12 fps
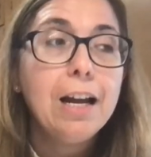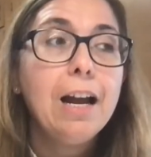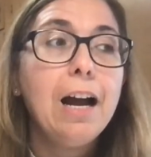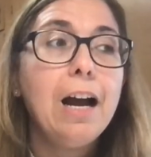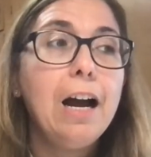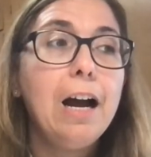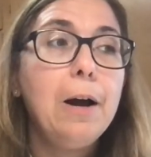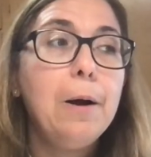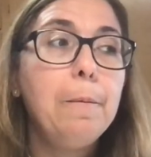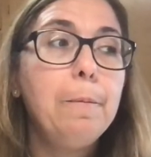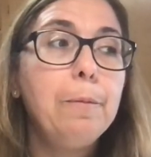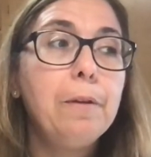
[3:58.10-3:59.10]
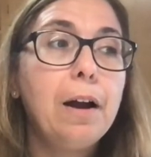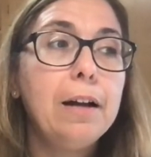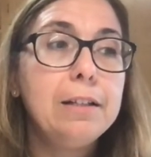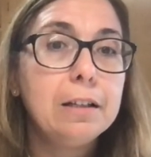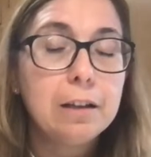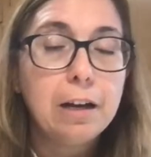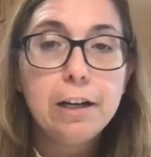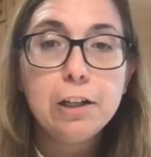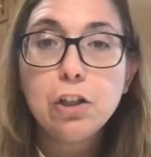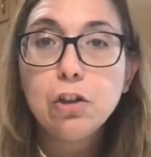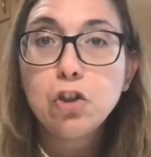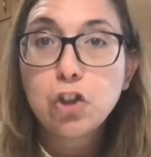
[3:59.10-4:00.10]
I decided
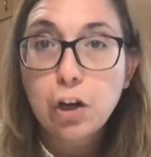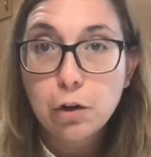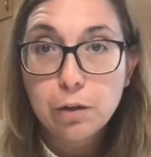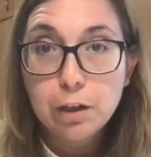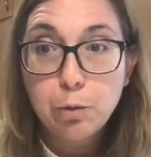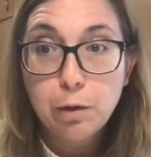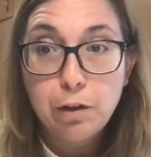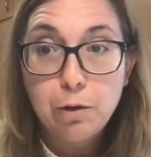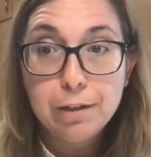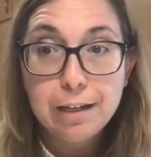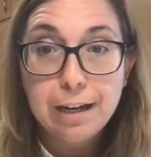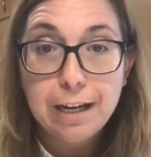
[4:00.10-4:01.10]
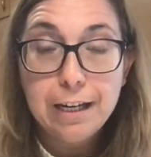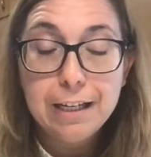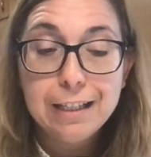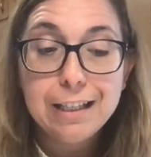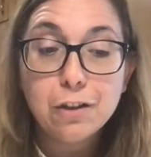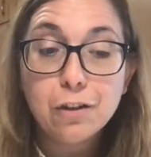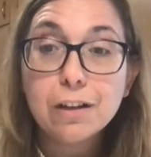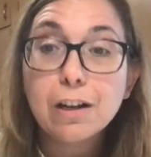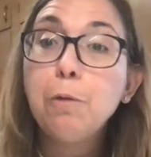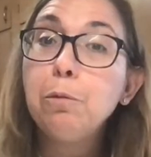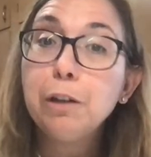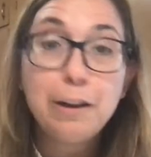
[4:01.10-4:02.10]
to share this with you tonight. This is a
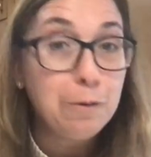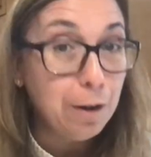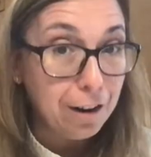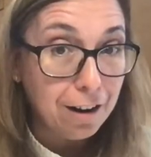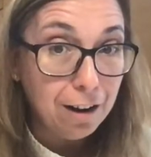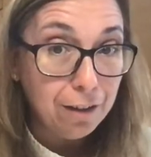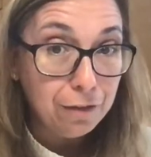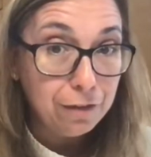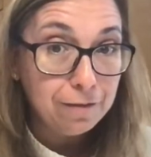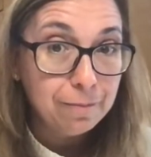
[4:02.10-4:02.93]
complete one-off.